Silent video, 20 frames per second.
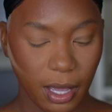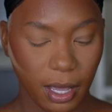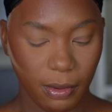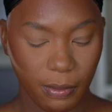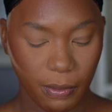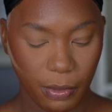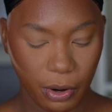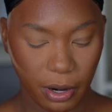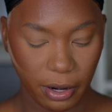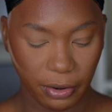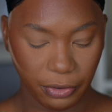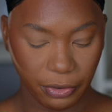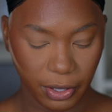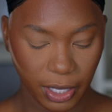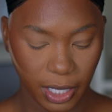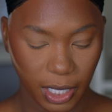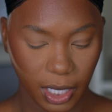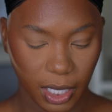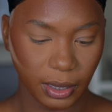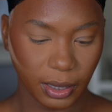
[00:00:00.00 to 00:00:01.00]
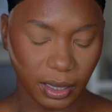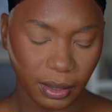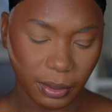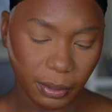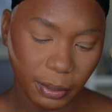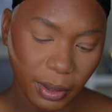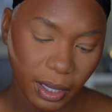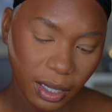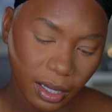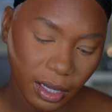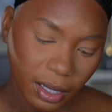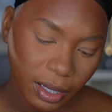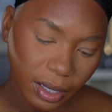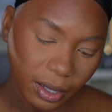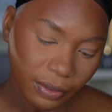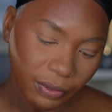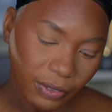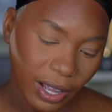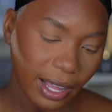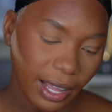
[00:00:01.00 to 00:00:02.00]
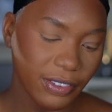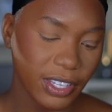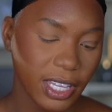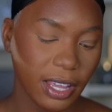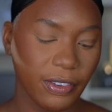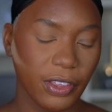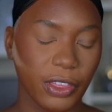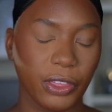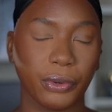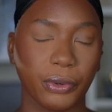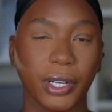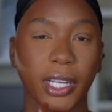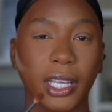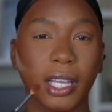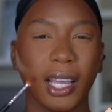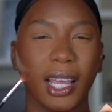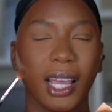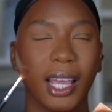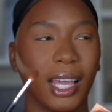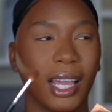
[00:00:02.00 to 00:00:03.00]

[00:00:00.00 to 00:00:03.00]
a Morphe M573,